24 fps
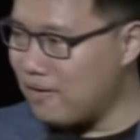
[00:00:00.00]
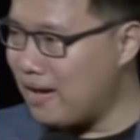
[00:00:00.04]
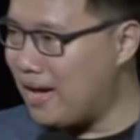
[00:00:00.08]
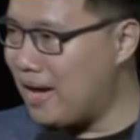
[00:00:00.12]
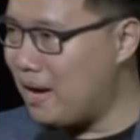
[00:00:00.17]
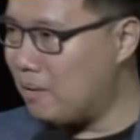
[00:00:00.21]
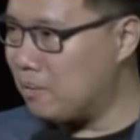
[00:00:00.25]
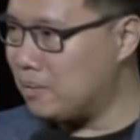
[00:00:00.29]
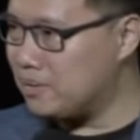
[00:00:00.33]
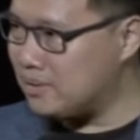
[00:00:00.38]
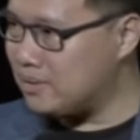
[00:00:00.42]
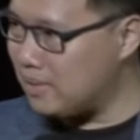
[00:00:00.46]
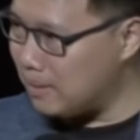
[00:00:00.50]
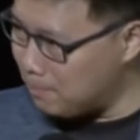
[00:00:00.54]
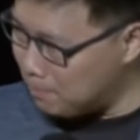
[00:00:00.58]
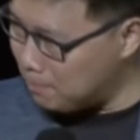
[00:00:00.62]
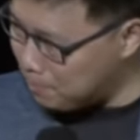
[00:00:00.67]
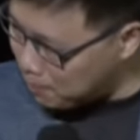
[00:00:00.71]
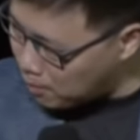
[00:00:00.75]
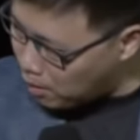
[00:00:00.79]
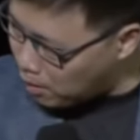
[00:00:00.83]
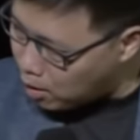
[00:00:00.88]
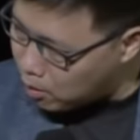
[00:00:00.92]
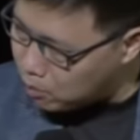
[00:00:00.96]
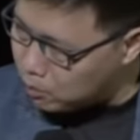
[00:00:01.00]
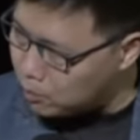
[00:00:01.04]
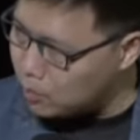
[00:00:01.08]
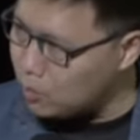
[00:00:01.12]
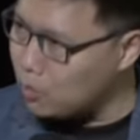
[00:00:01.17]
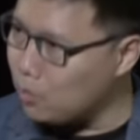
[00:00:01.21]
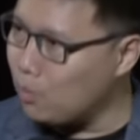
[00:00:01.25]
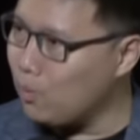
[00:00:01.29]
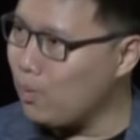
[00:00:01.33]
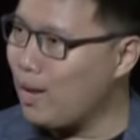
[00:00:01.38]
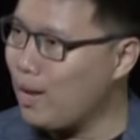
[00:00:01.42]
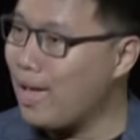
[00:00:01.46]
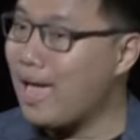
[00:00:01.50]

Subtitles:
our temporal